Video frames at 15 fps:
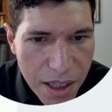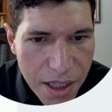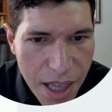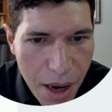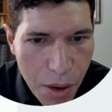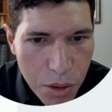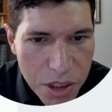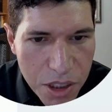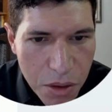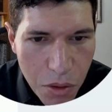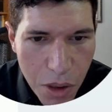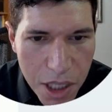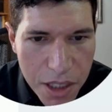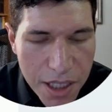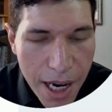that was a
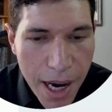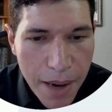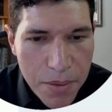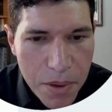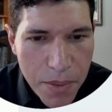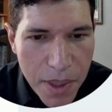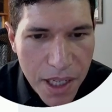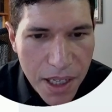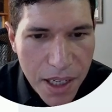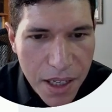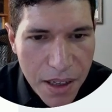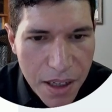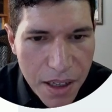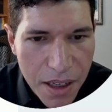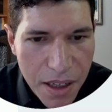great time to
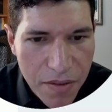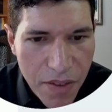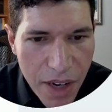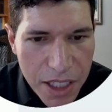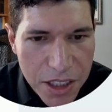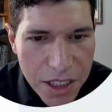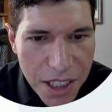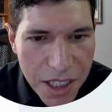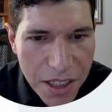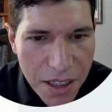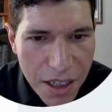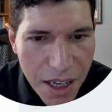be investing.